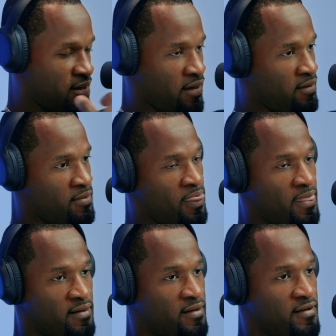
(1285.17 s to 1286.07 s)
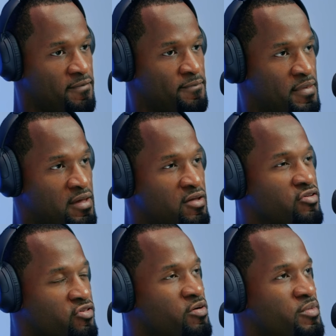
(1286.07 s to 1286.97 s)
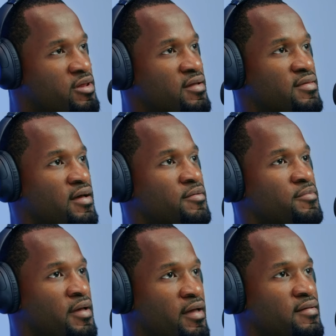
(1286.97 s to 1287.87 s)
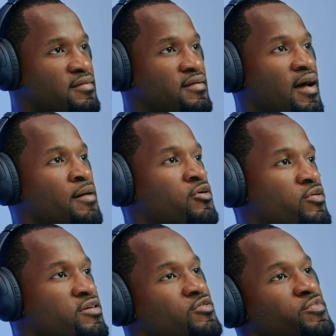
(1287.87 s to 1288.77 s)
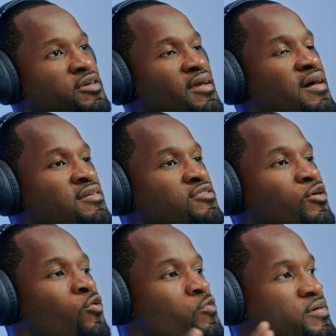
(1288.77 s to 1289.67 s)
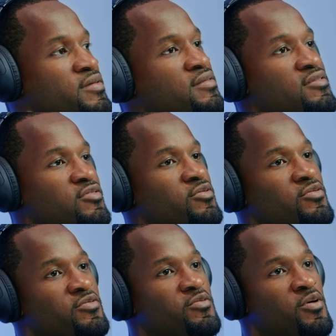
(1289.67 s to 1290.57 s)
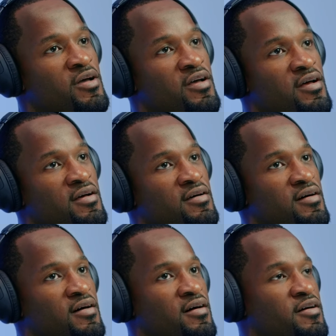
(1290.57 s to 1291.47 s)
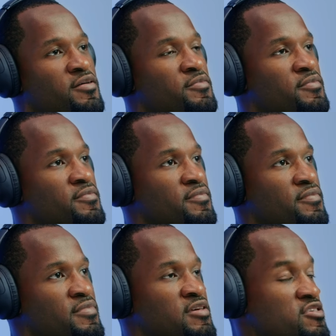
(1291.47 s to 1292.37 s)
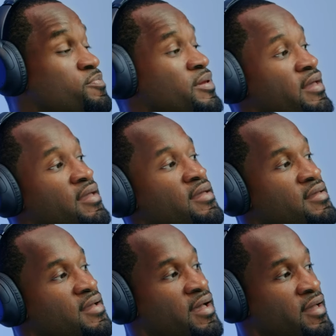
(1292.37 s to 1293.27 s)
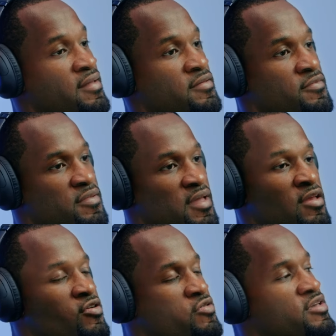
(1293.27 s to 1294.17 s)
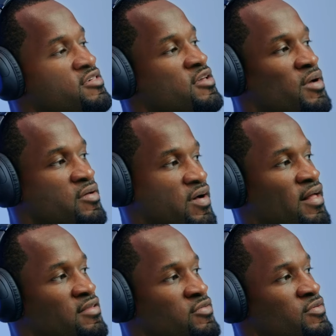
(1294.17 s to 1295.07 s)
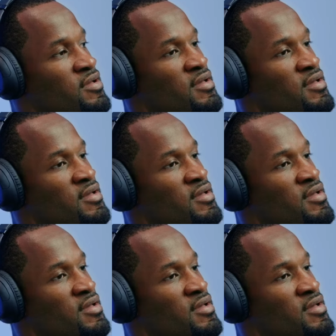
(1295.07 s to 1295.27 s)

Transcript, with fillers: And um, determining that, man, I'm going to be as open to uh, displaying and increasing my value